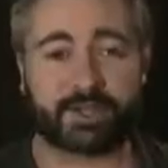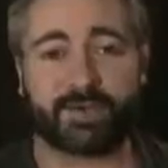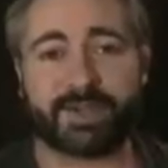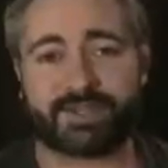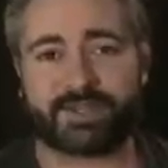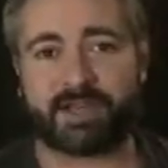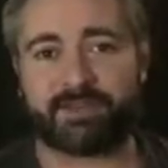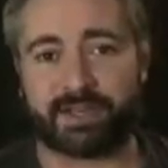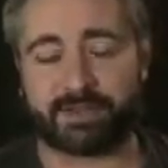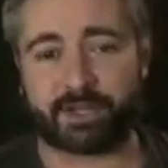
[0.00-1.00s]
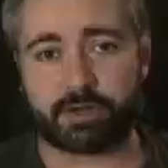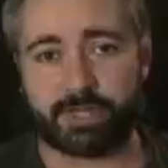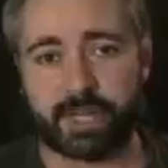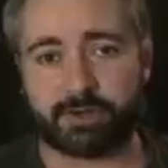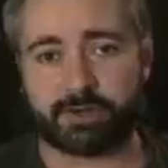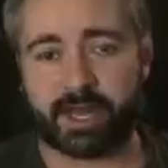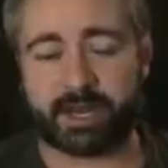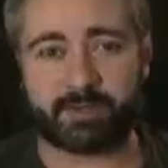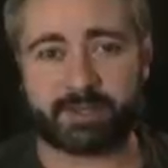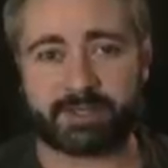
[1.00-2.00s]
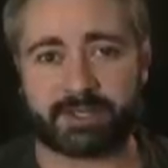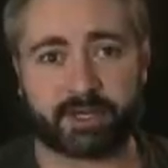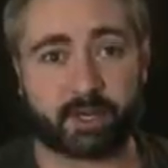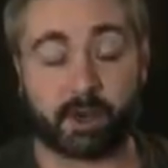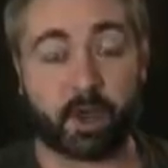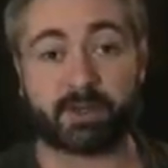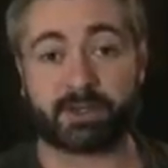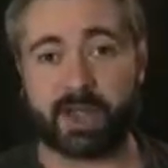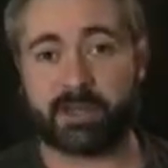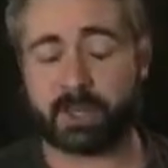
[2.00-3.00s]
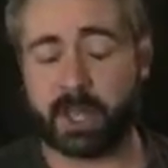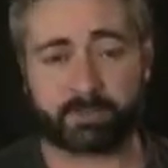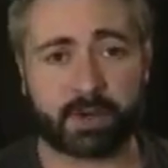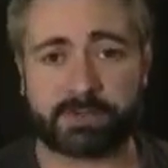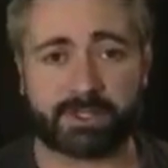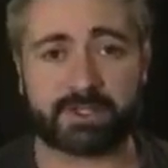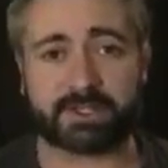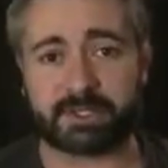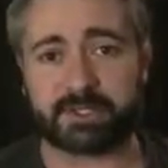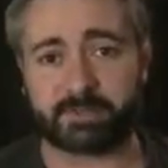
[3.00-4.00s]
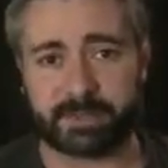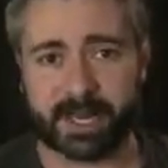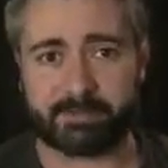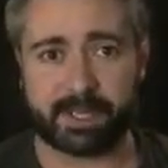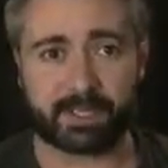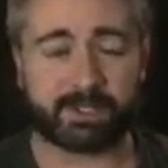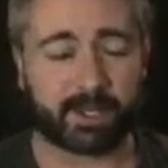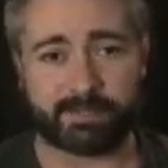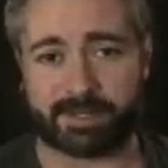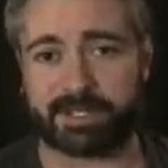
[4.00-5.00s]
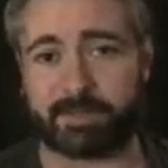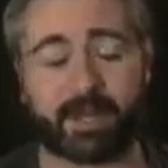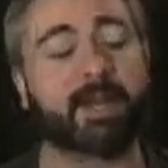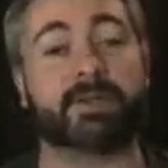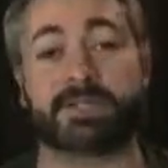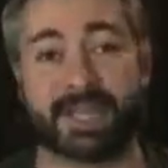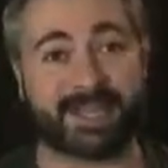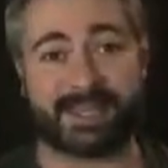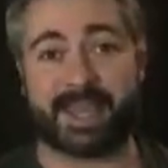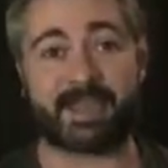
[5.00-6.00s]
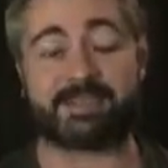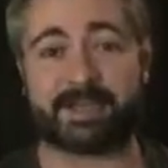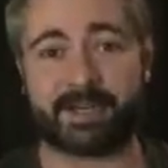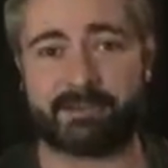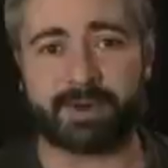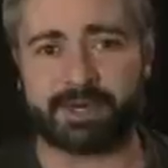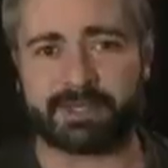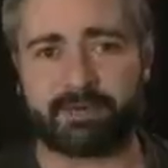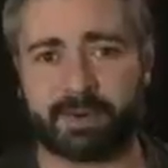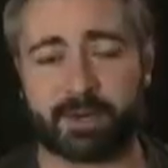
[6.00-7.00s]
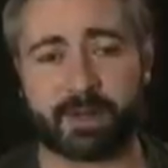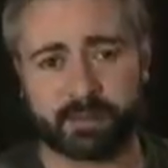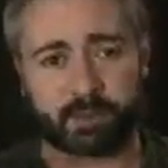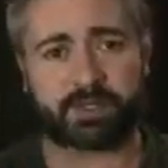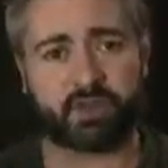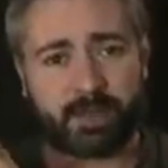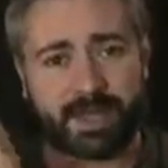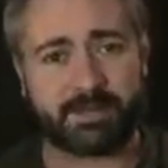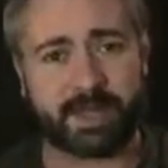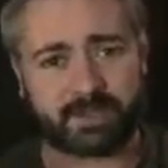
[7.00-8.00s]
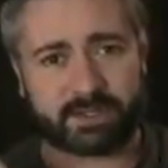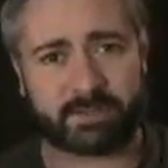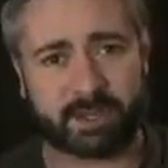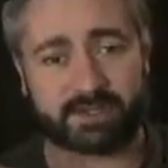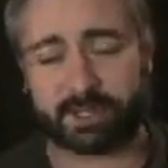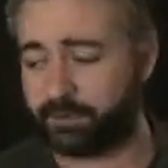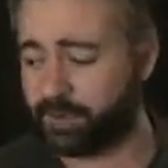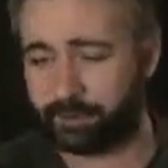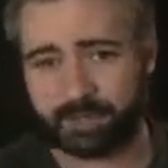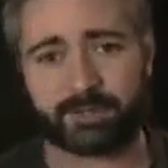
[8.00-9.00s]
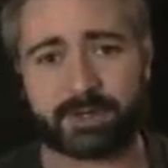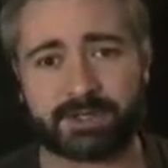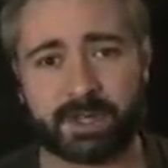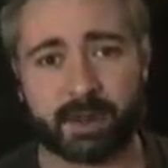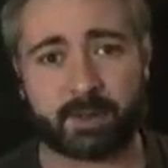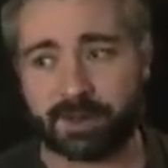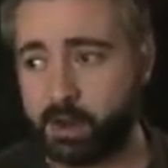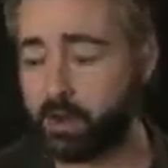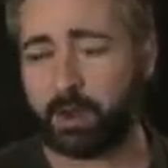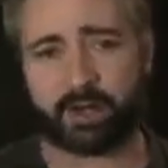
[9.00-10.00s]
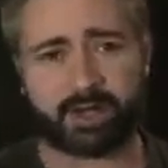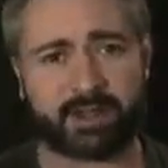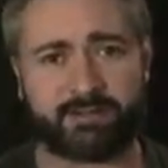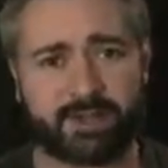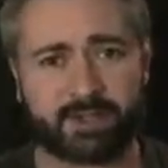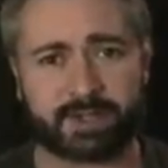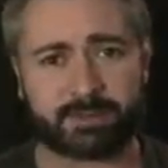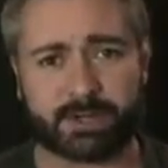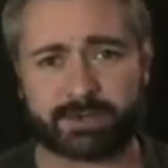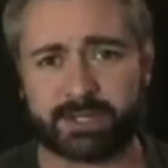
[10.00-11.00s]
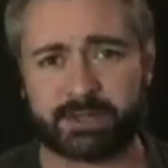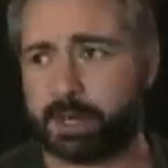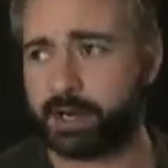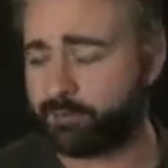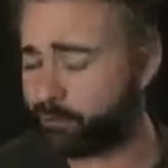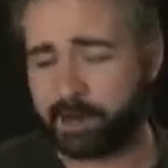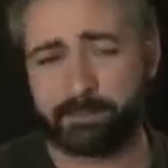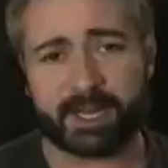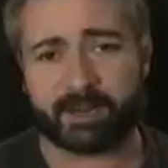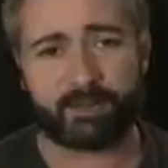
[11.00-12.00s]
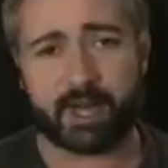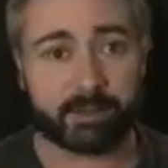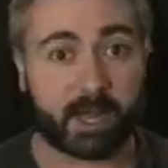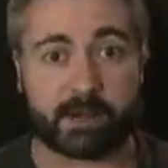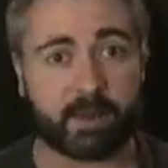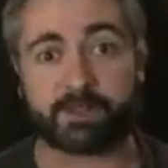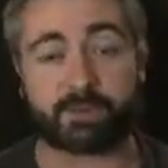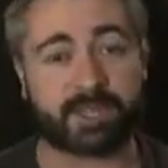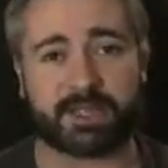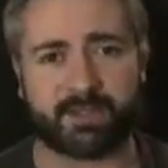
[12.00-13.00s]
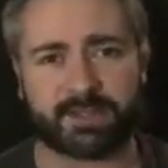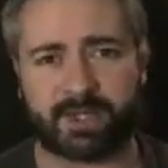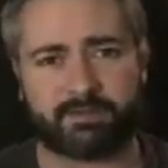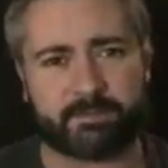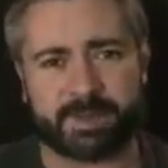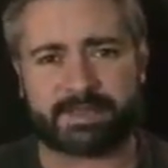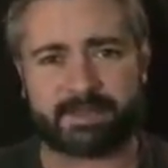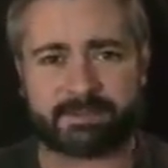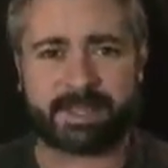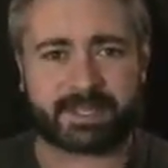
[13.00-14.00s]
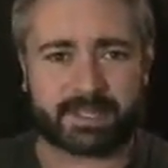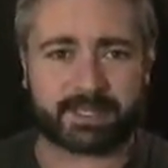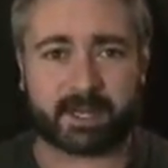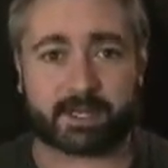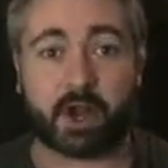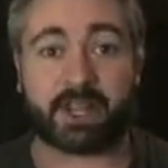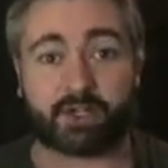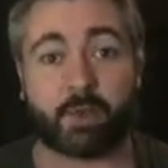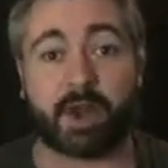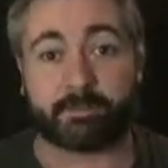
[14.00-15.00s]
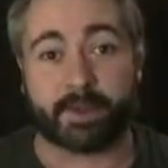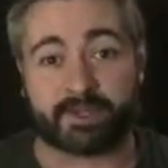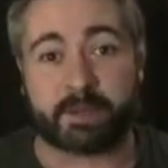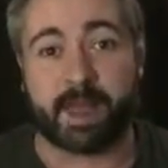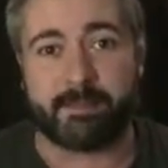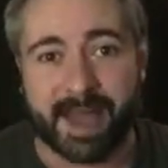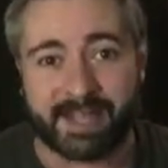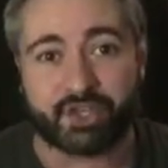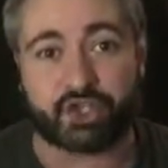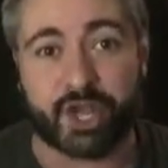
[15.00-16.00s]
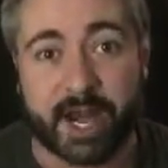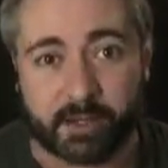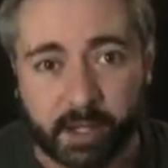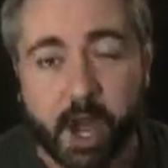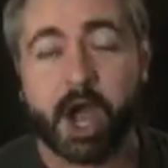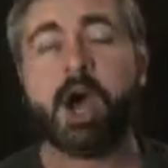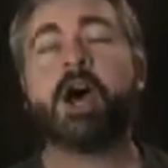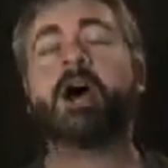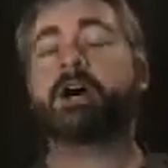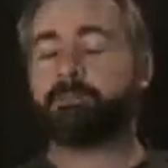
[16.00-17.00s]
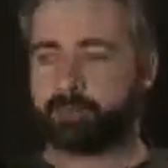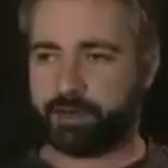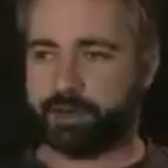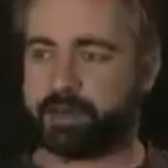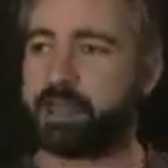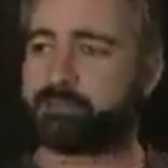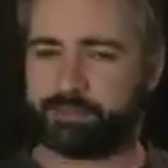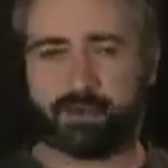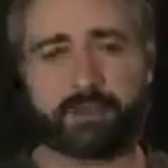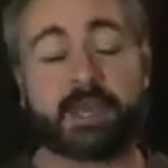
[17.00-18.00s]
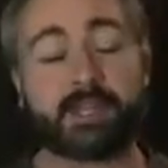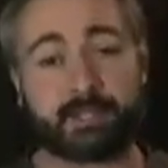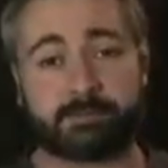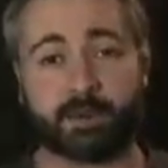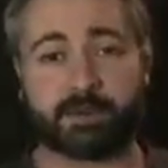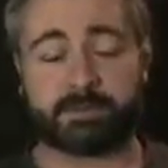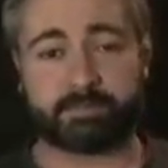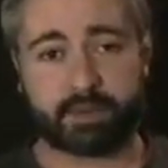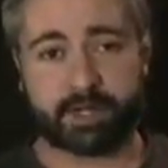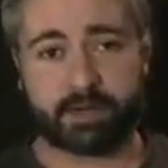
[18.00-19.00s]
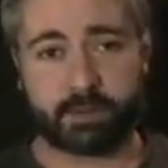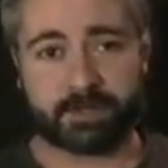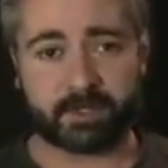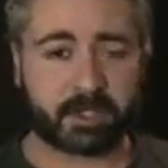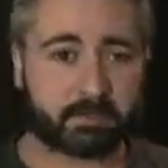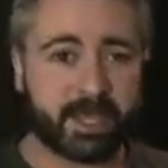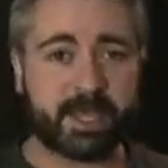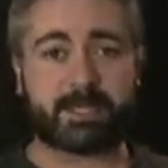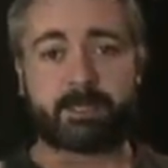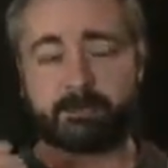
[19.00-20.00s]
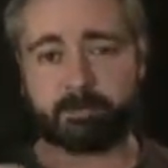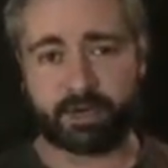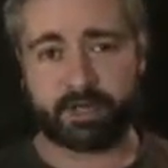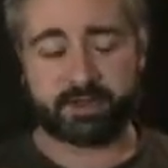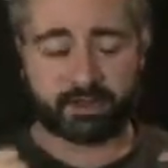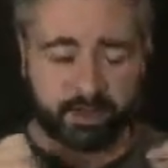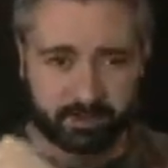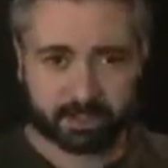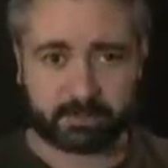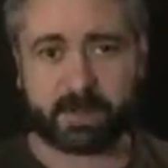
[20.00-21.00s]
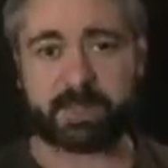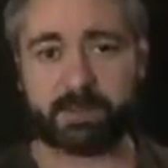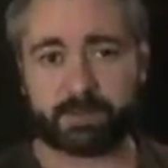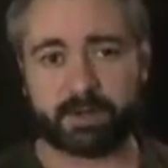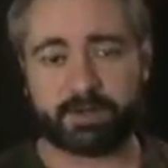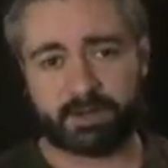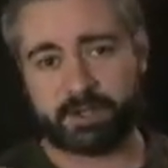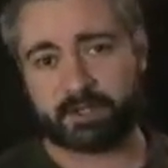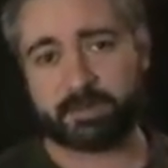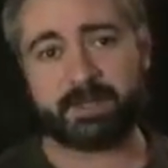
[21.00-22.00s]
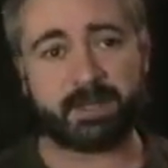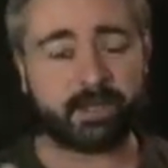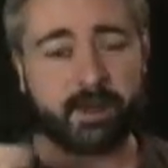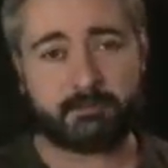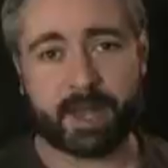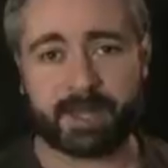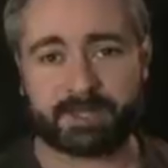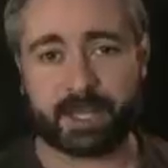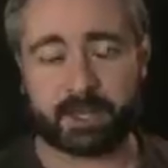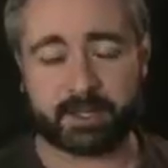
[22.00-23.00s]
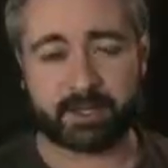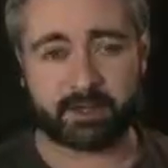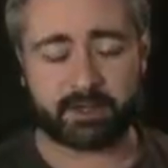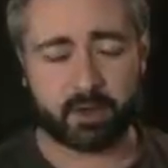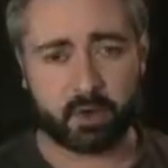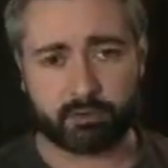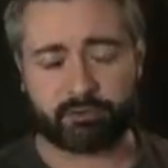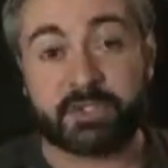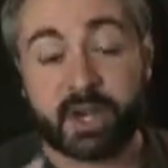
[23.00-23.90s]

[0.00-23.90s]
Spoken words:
Because I rediscovered a YouTube channel that I registered a long time ago, probably just to stop the name being stolen by someone else, I guess, and I rediscovered it when I was looking through my emails for something else, and I found the registration email. I went, oh, I've got another YouTube channel sitting there that I completely forgot about. I might as well start using it for bits and pieces that I don't actually want to post on my main channel. Breathe, Nate. Breathe, Nate. It's important to breathe when you speak. You breathe and then you speak, and you breathe and then you speak, and then you don't pass out like a goof.